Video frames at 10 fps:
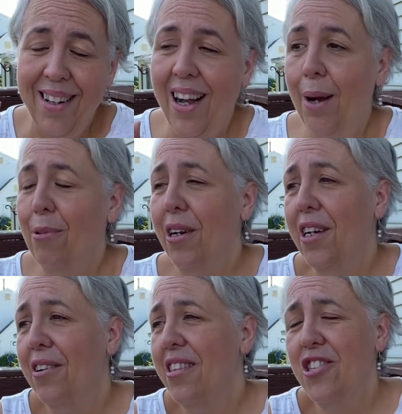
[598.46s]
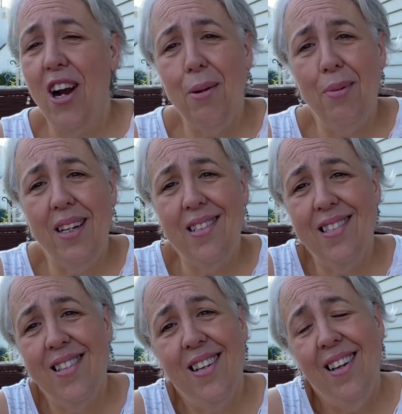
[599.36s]
I'm going to go to the track
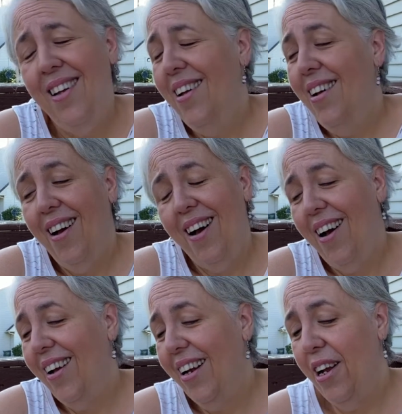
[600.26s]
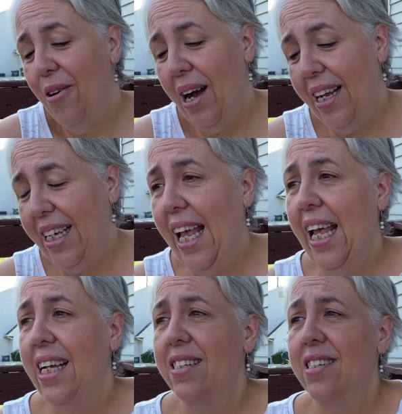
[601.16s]
bites. You know, I
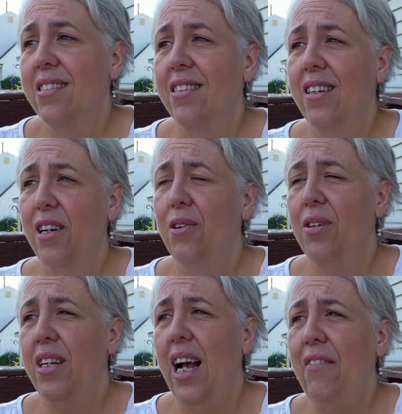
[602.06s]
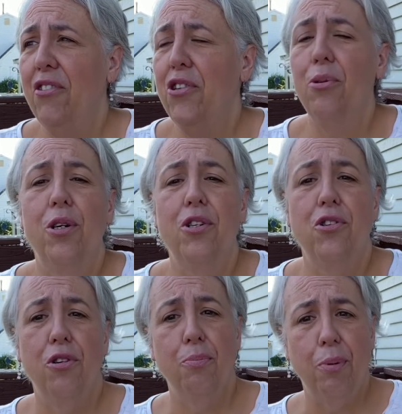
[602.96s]
can't, you know, you have to do
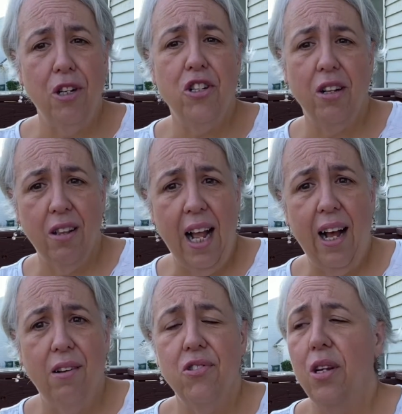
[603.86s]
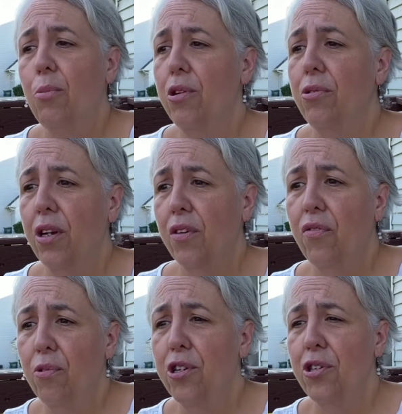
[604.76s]
your budget allows and what you can
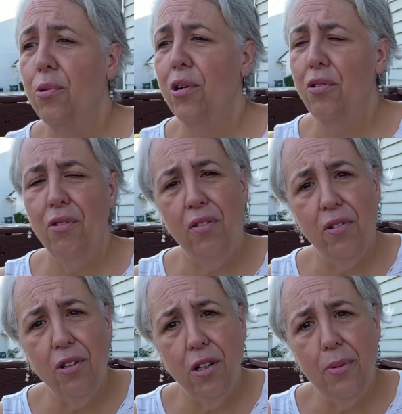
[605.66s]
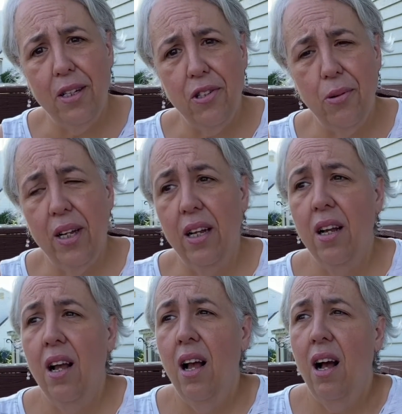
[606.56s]
afford to do and what you really feel good about doing.
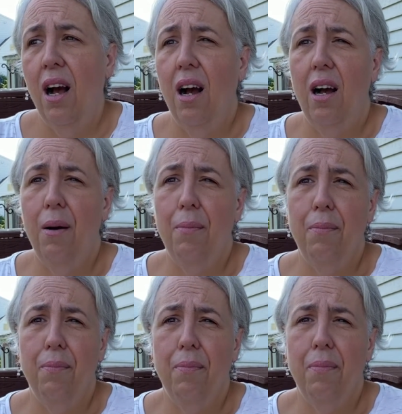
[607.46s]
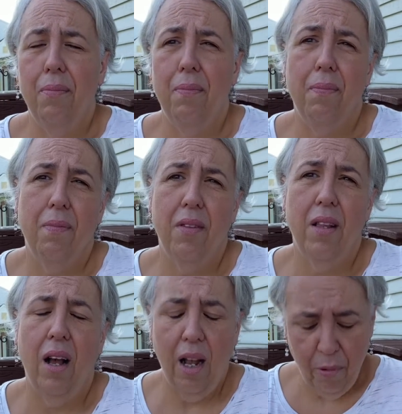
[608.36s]
Um,
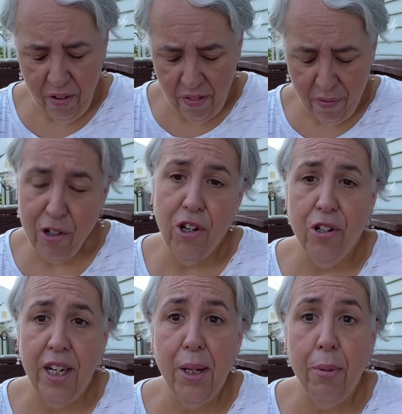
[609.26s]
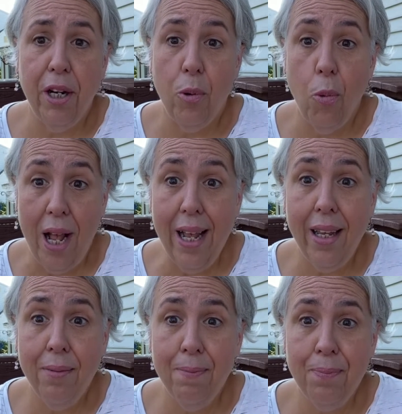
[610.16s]
I would have never turned anybody
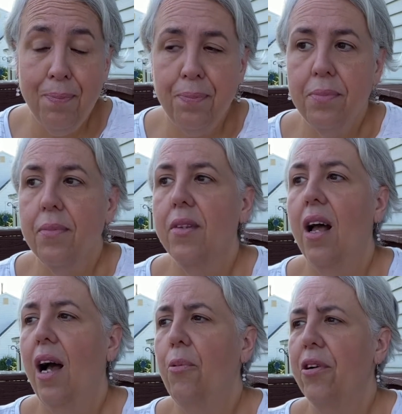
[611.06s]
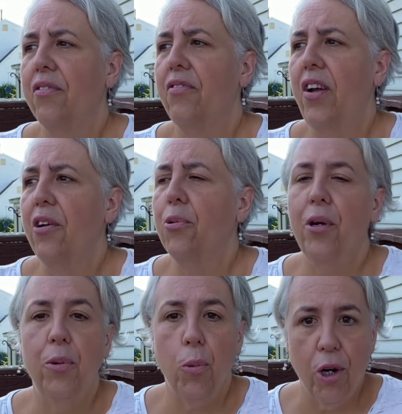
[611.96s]
away. I would have found a way
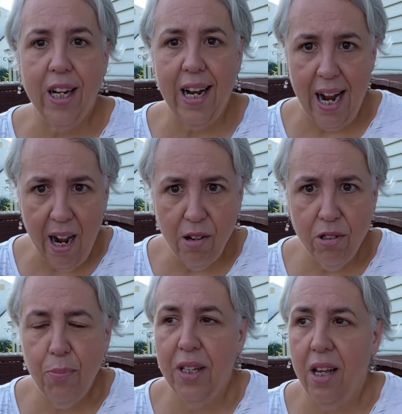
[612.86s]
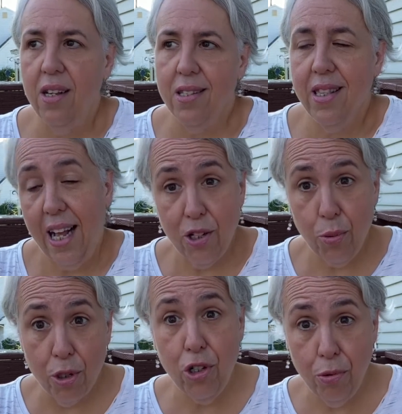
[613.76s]
to work it out because that's
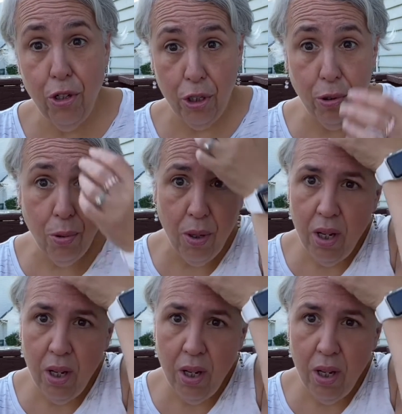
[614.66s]
what you do.